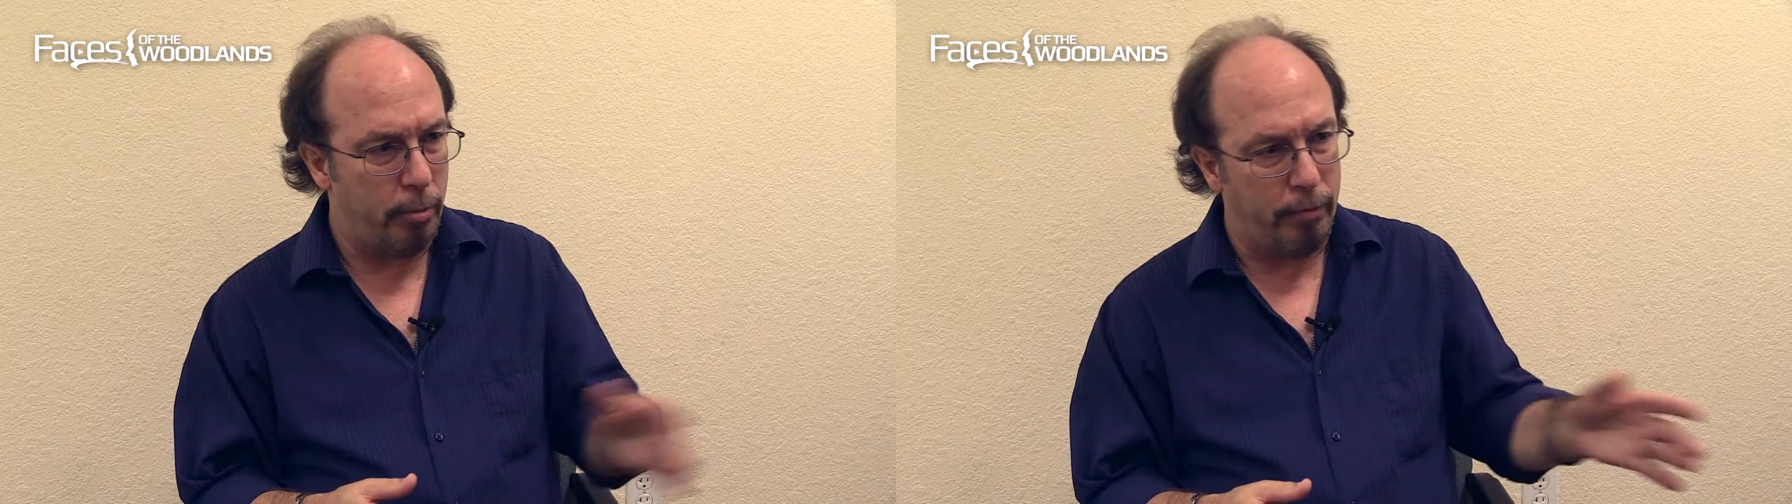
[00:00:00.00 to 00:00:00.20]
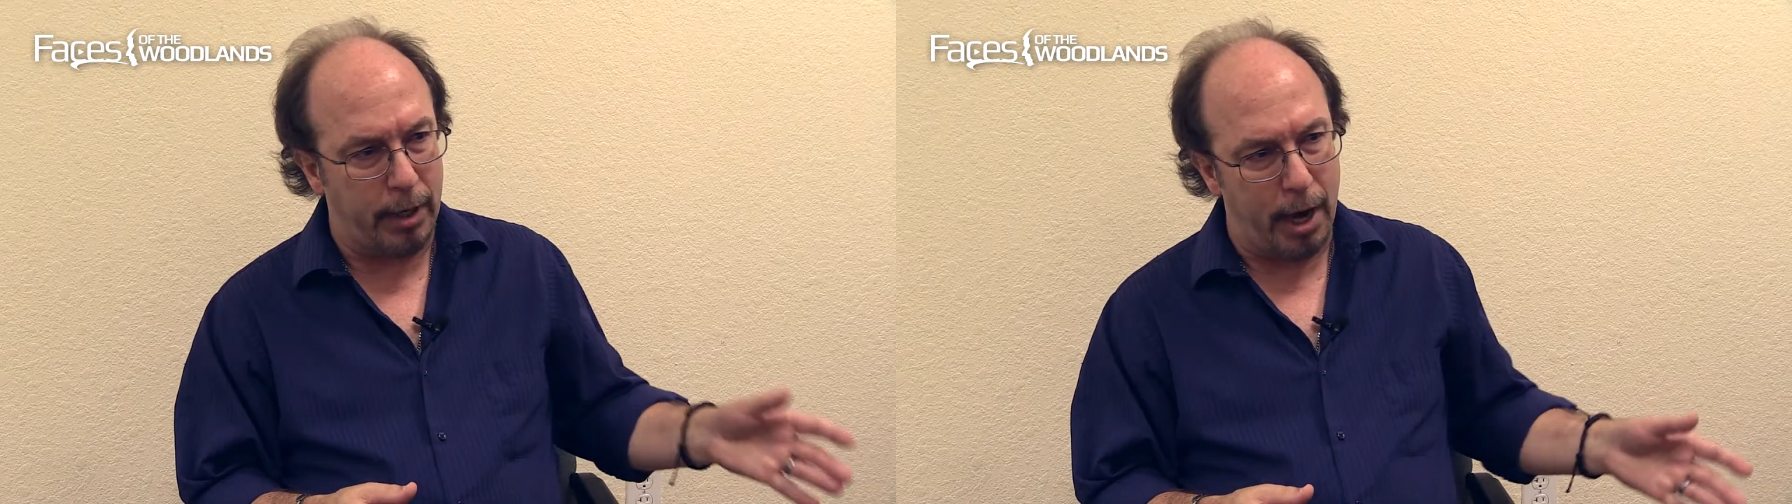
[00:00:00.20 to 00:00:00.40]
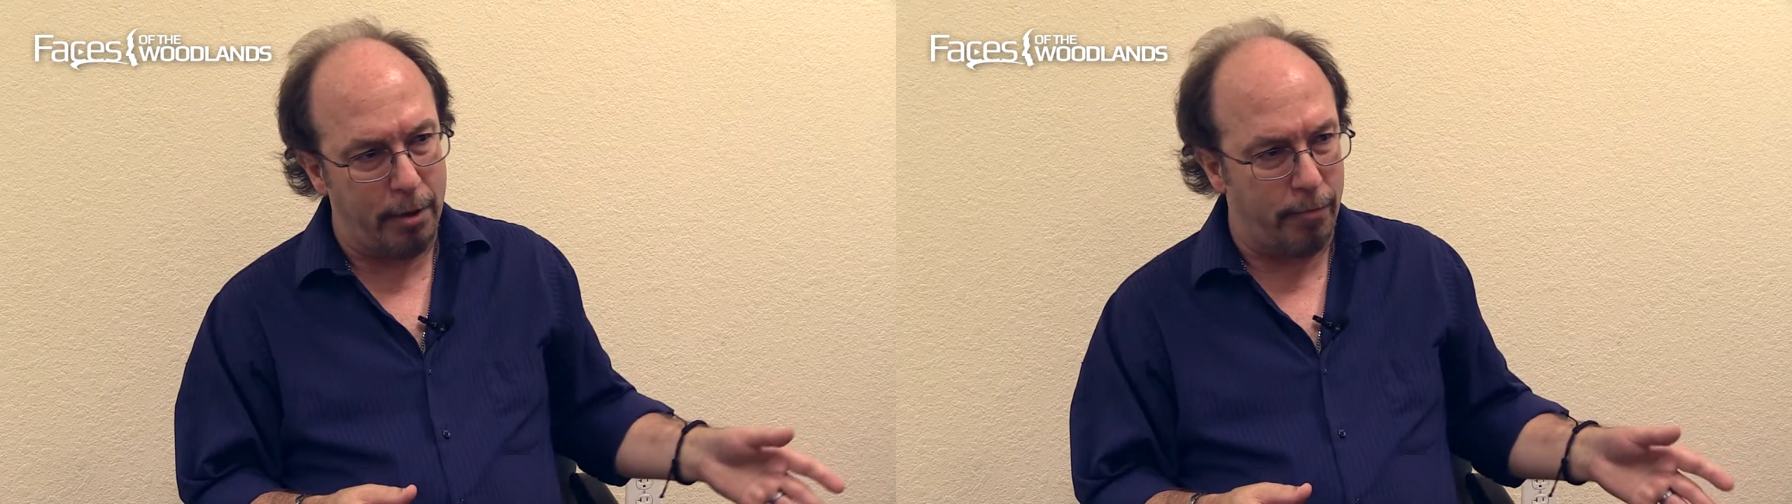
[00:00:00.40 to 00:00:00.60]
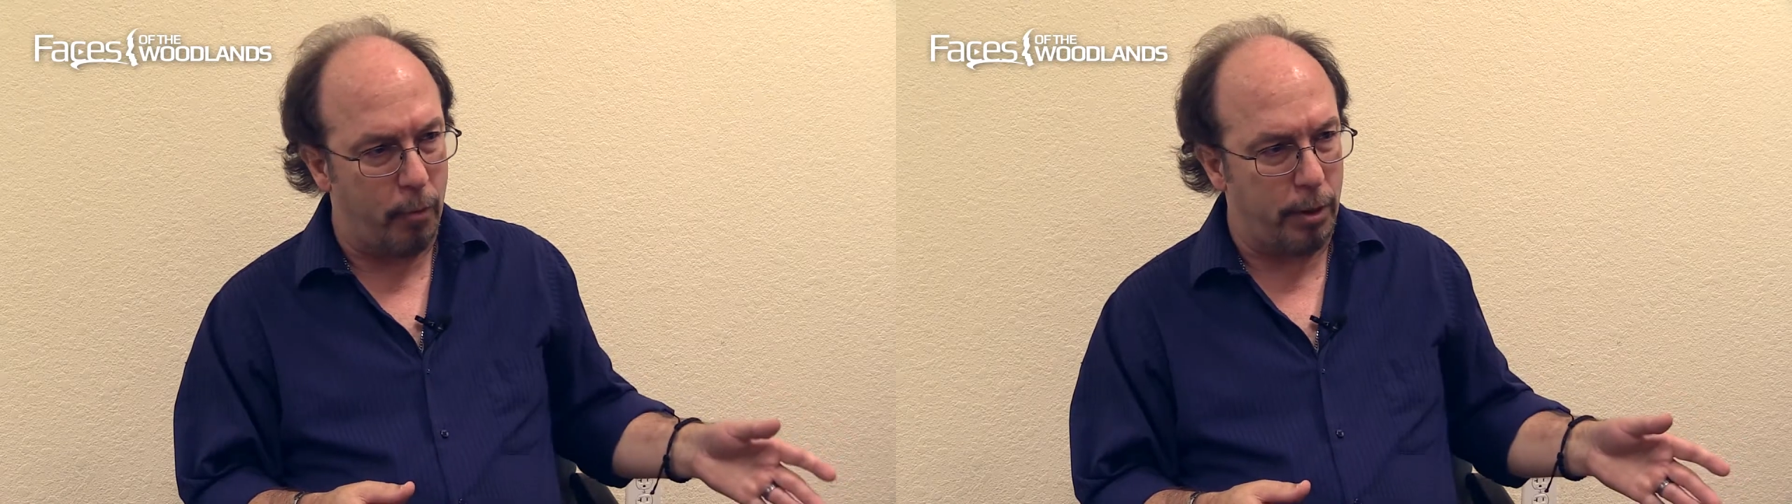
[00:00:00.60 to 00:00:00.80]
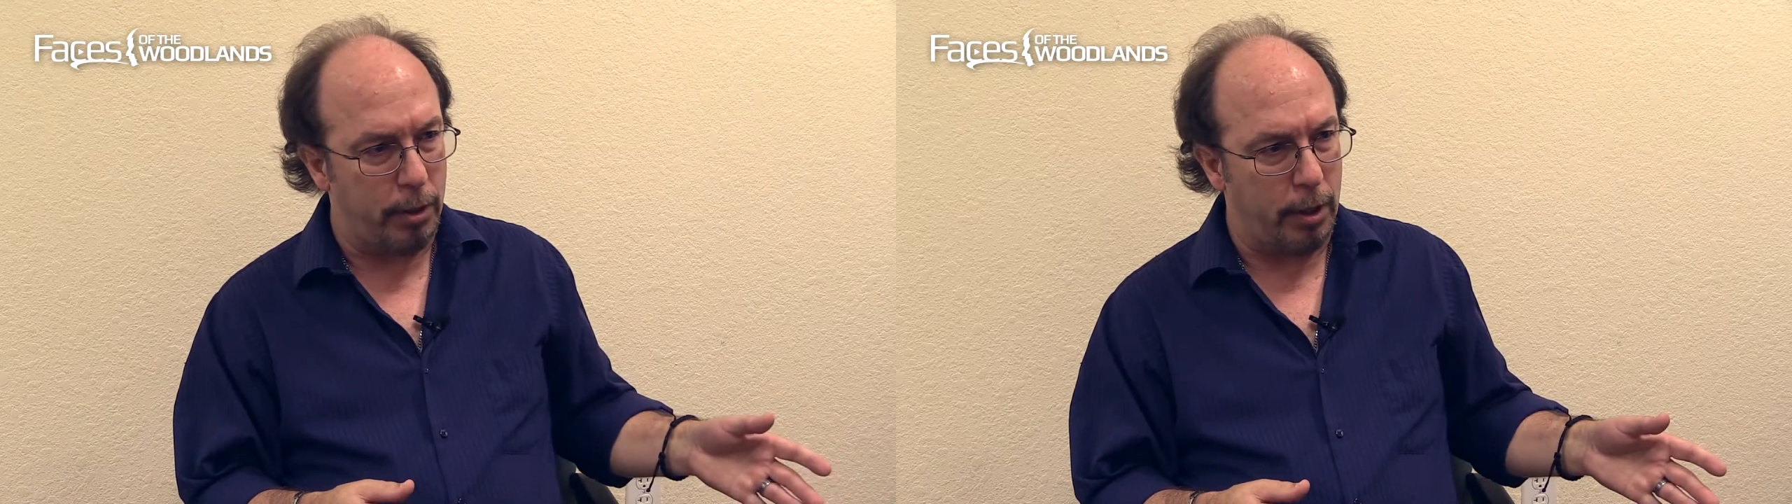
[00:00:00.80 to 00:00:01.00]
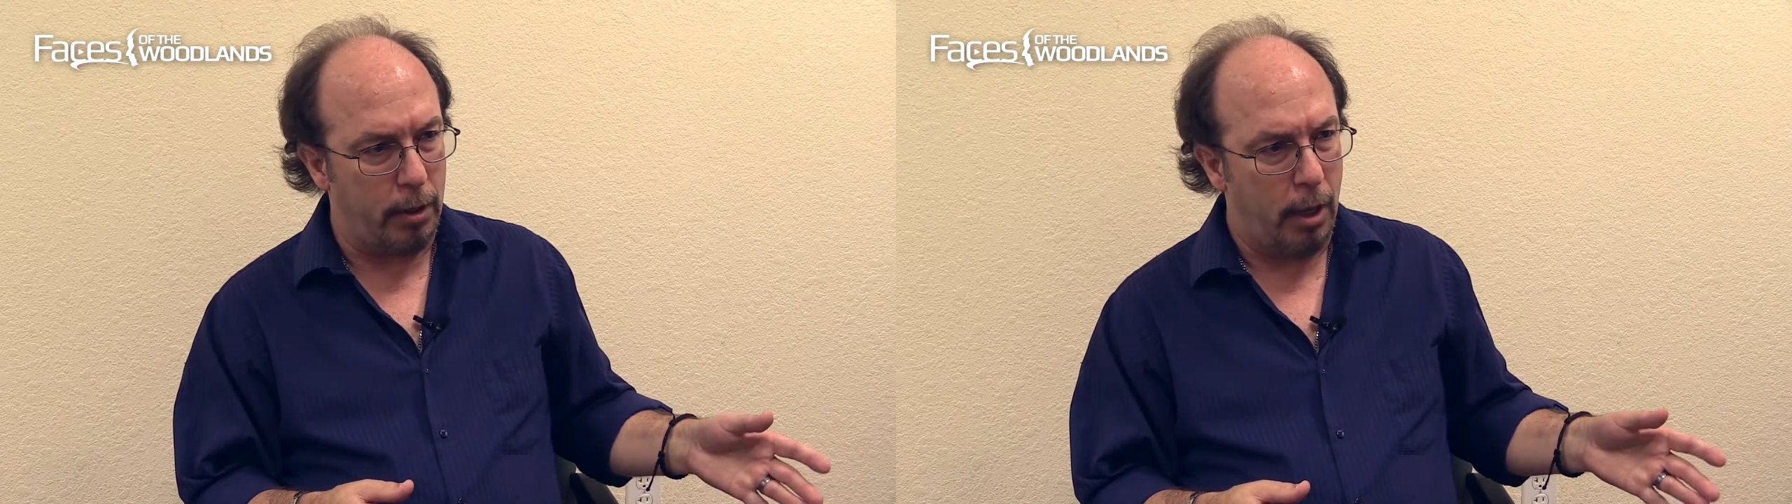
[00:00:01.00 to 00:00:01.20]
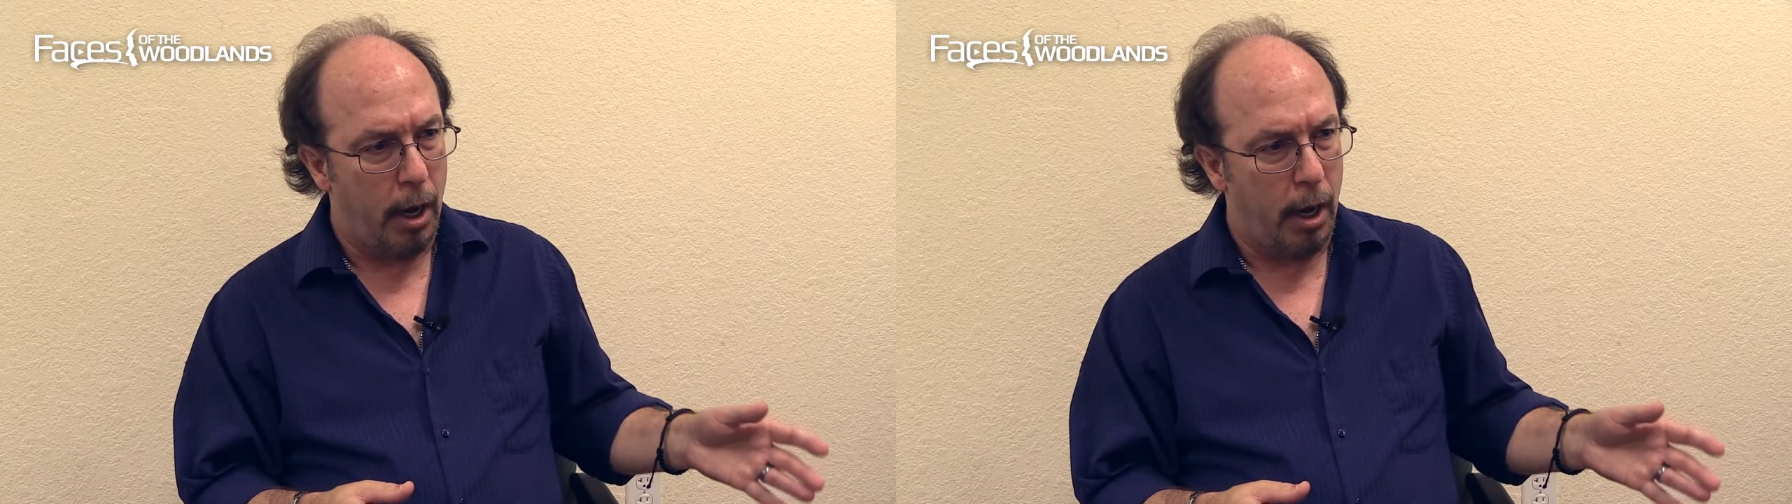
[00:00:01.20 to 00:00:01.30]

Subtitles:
moved to California.